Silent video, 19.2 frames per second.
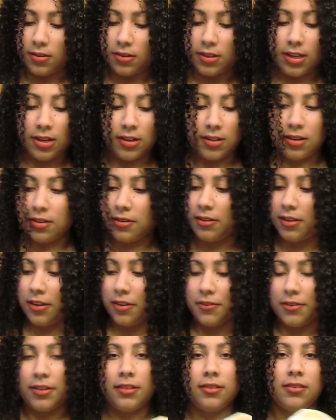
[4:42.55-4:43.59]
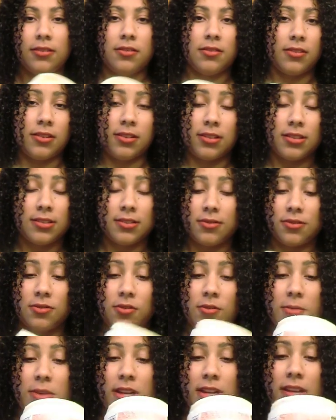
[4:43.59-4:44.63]
Got another hair in it. So, I was
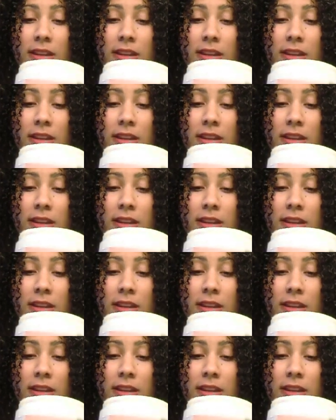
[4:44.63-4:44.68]
doing my